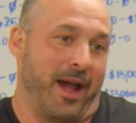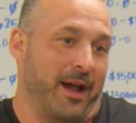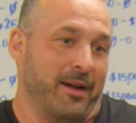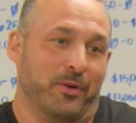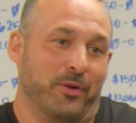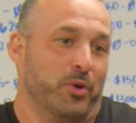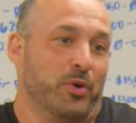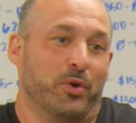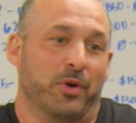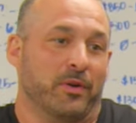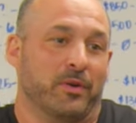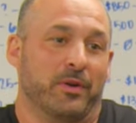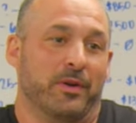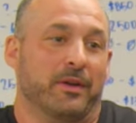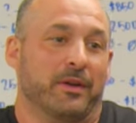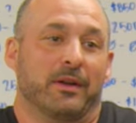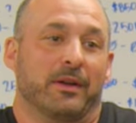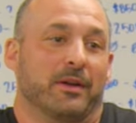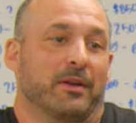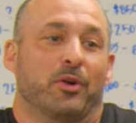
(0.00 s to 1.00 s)
up
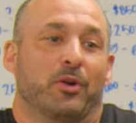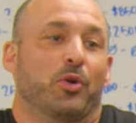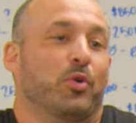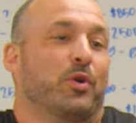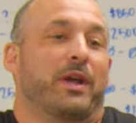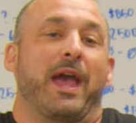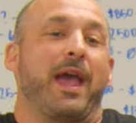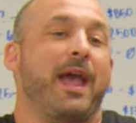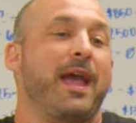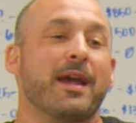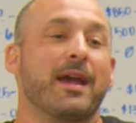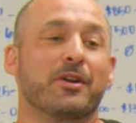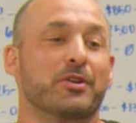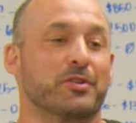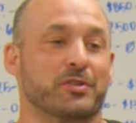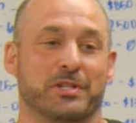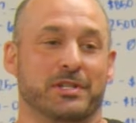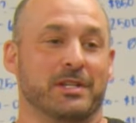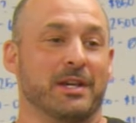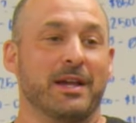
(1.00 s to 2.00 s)
for a day? Who
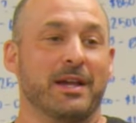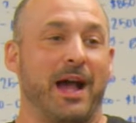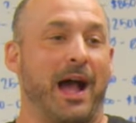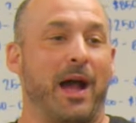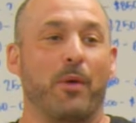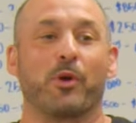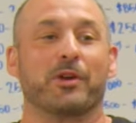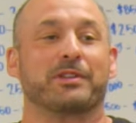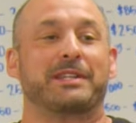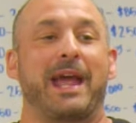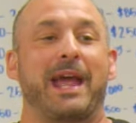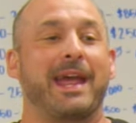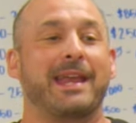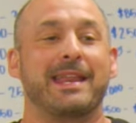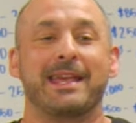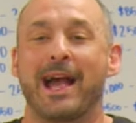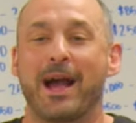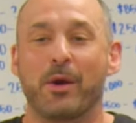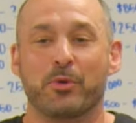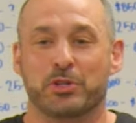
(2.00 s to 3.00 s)
cares? I worked
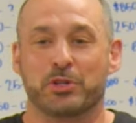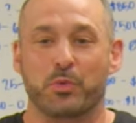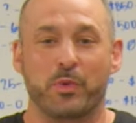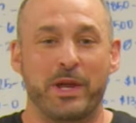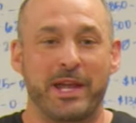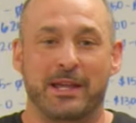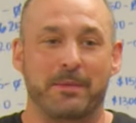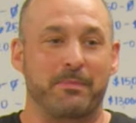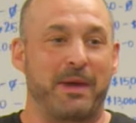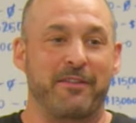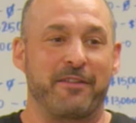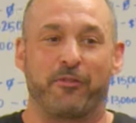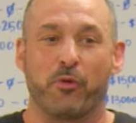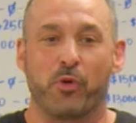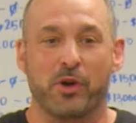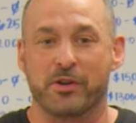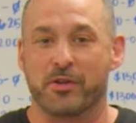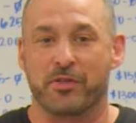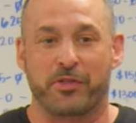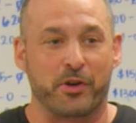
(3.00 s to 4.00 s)
80 hours a week and made
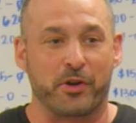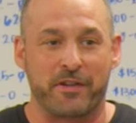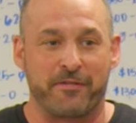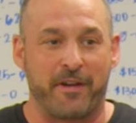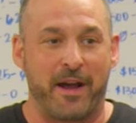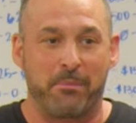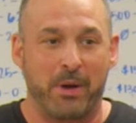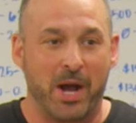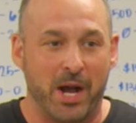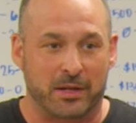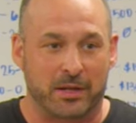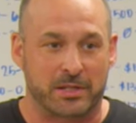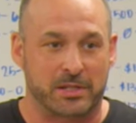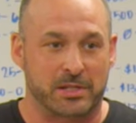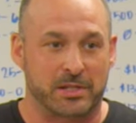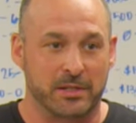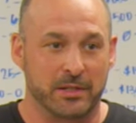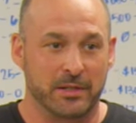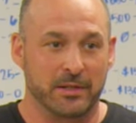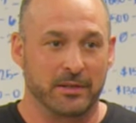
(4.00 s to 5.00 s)

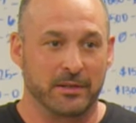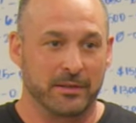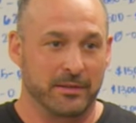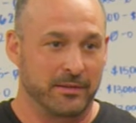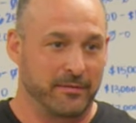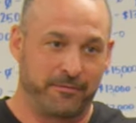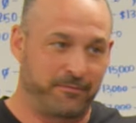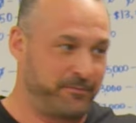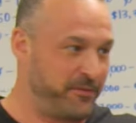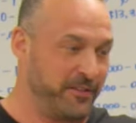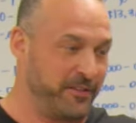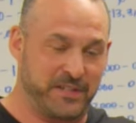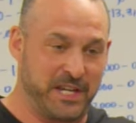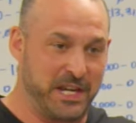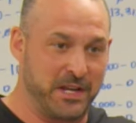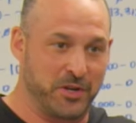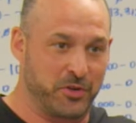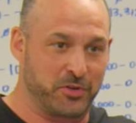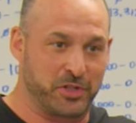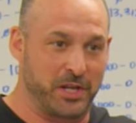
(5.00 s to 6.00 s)
$435
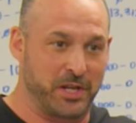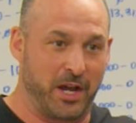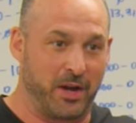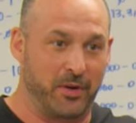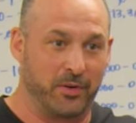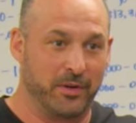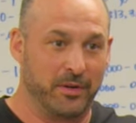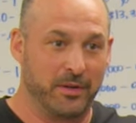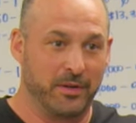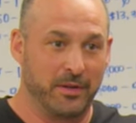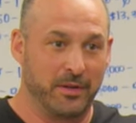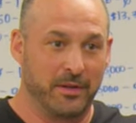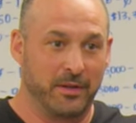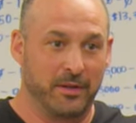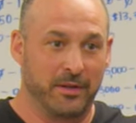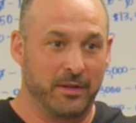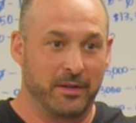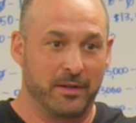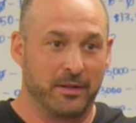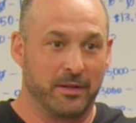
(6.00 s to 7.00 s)
15 years ago.
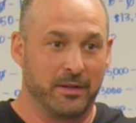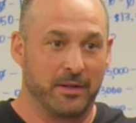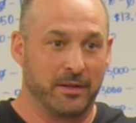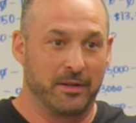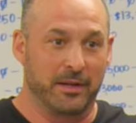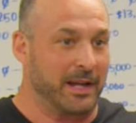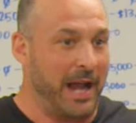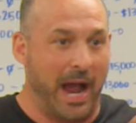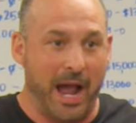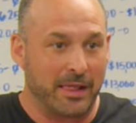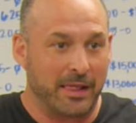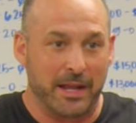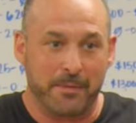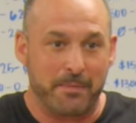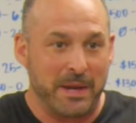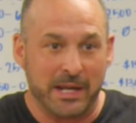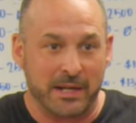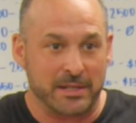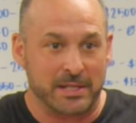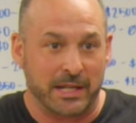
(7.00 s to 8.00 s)
Guy
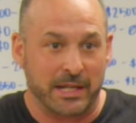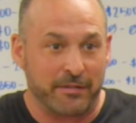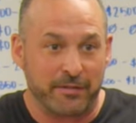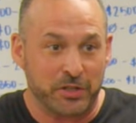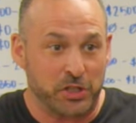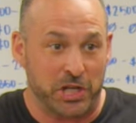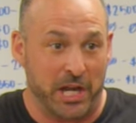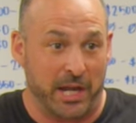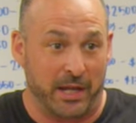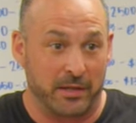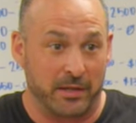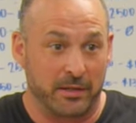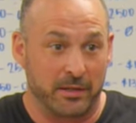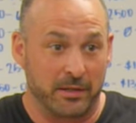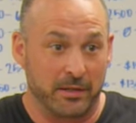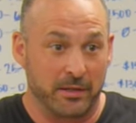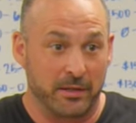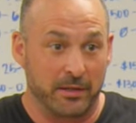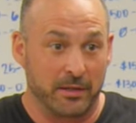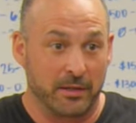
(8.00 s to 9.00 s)
like me doesn't give a shit.
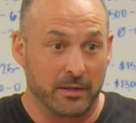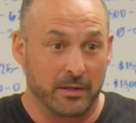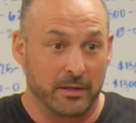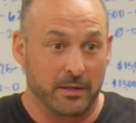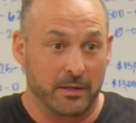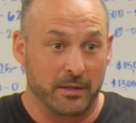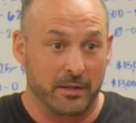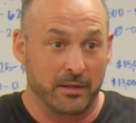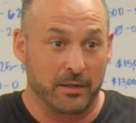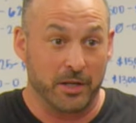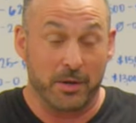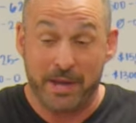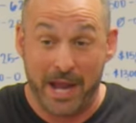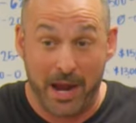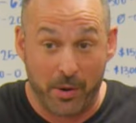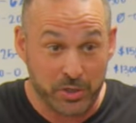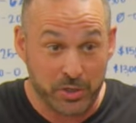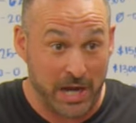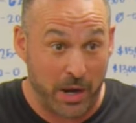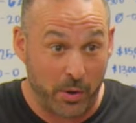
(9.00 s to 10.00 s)
You know how many
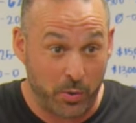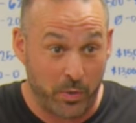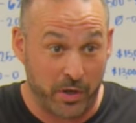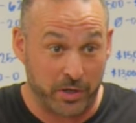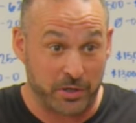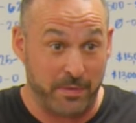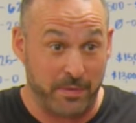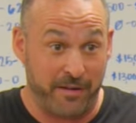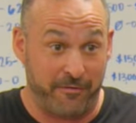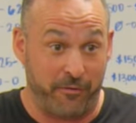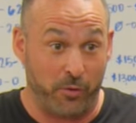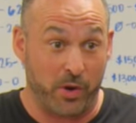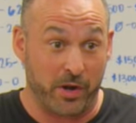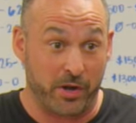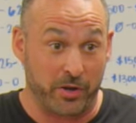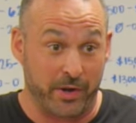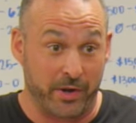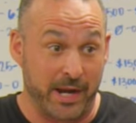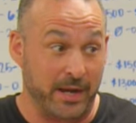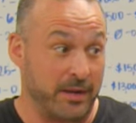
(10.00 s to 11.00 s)
hours I would work to make
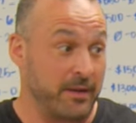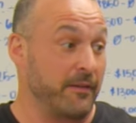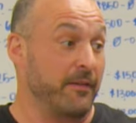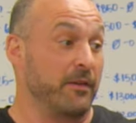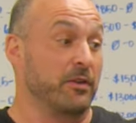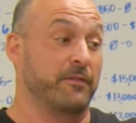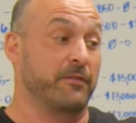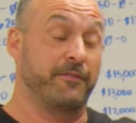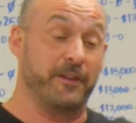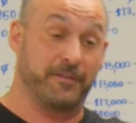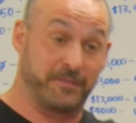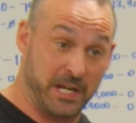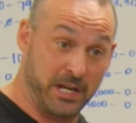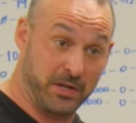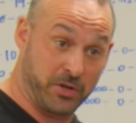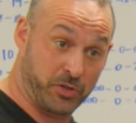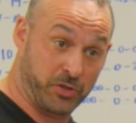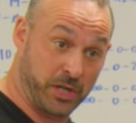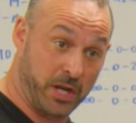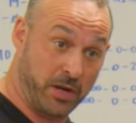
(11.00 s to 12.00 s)
400 grand
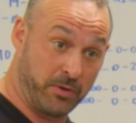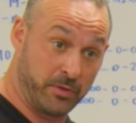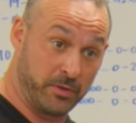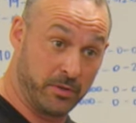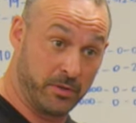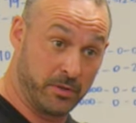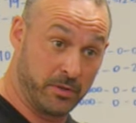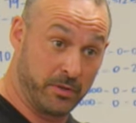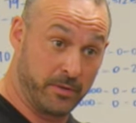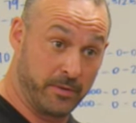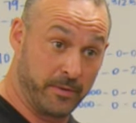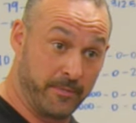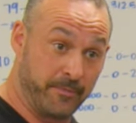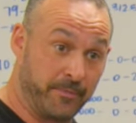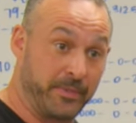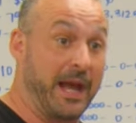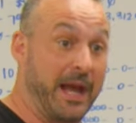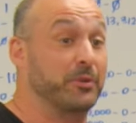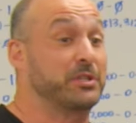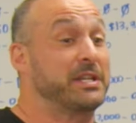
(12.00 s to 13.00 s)
15 years ago?
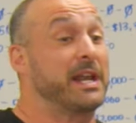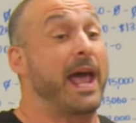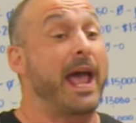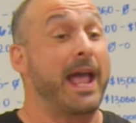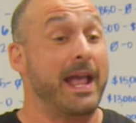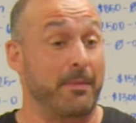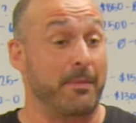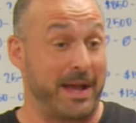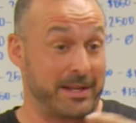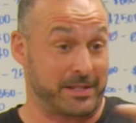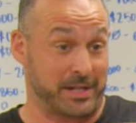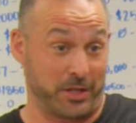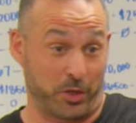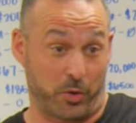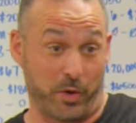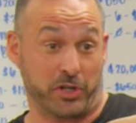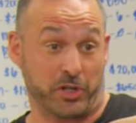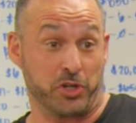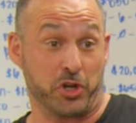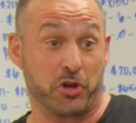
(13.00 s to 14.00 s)
Now, today I'm asking the
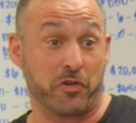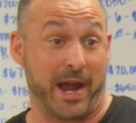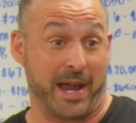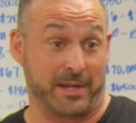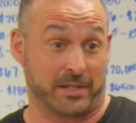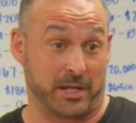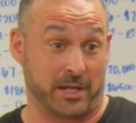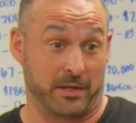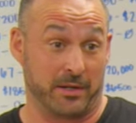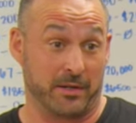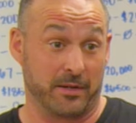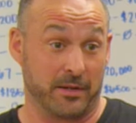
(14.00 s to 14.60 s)
question you're asking,